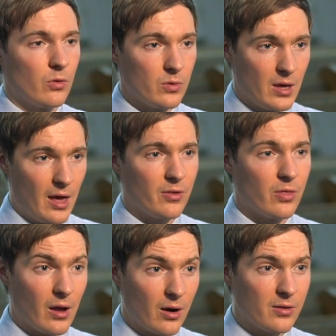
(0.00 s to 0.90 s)
yes,
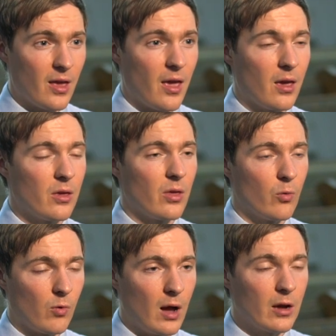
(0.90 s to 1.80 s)
they are saying that
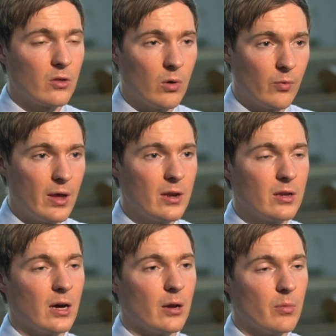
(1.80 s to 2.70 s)
rocks were rained
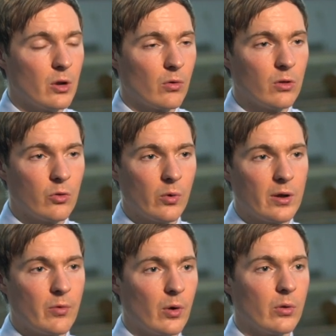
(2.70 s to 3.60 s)
on, minerals were
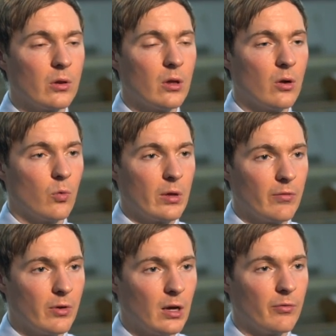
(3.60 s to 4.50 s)
eroded, we
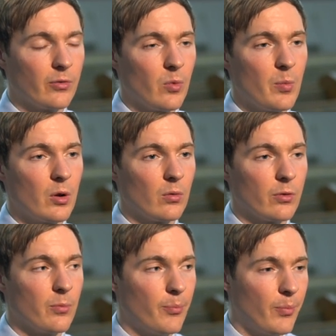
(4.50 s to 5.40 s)
evolved from the
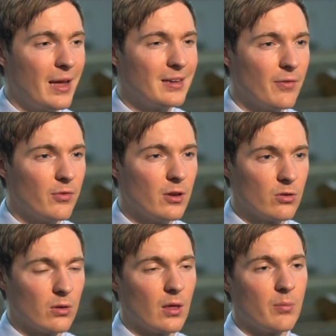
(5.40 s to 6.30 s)
minerals. By
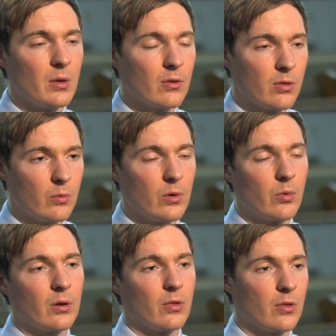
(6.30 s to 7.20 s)
definition, that means that we
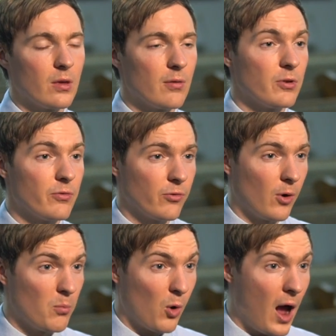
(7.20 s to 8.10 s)
were conceived
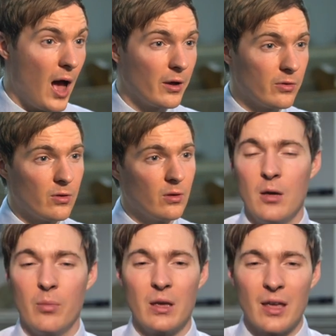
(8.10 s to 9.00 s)
from rocks.
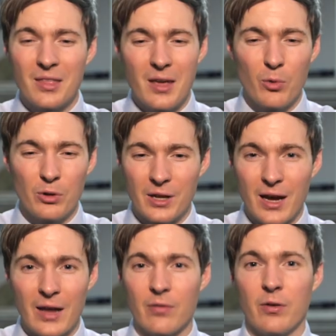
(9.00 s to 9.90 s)
But yet they will
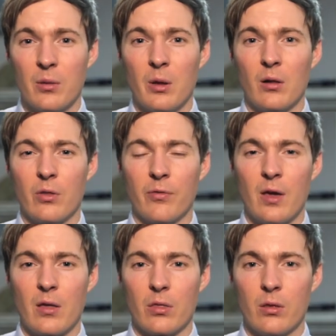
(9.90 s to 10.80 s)
deny the fundamental of their
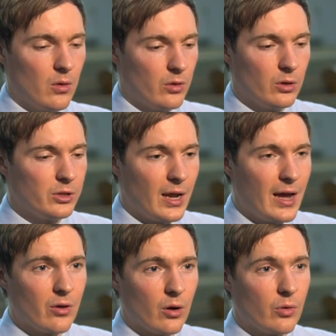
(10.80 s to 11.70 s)
faith. They'll
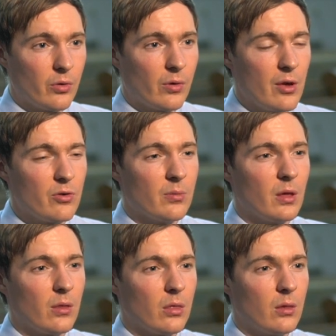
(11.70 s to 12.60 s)
deny their own creation
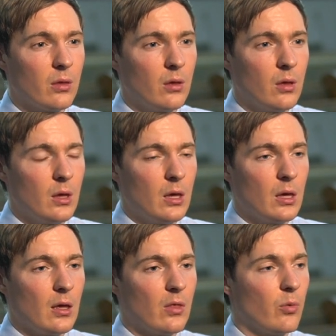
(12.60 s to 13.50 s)
myth.
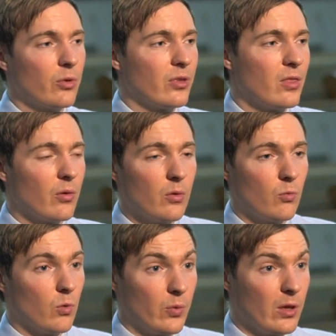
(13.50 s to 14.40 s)
And they will say that
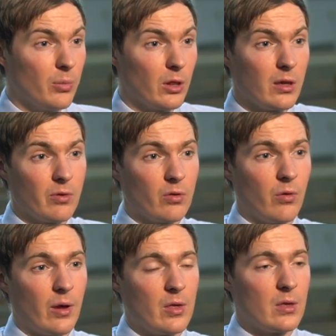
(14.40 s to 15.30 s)
what we believe is
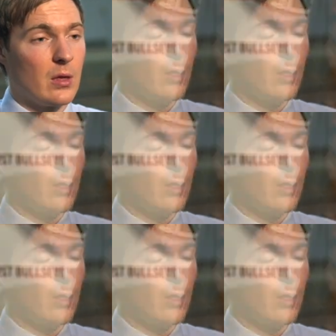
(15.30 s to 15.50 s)
crazy and